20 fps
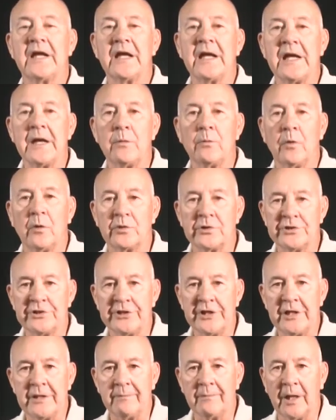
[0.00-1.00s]
Iwo
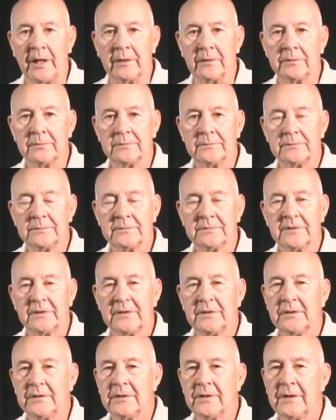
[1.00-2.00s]
Jima.
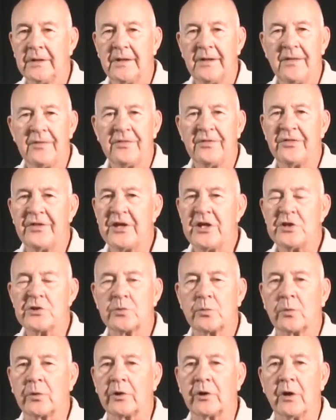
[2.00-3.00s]

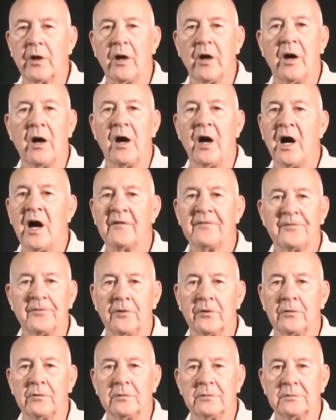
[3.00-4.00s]
These were
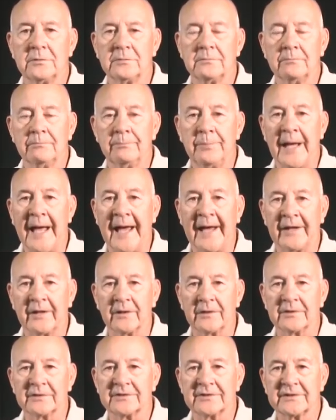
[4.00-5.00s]
awful
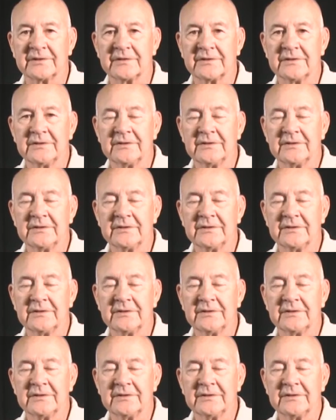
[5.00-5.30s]
battles.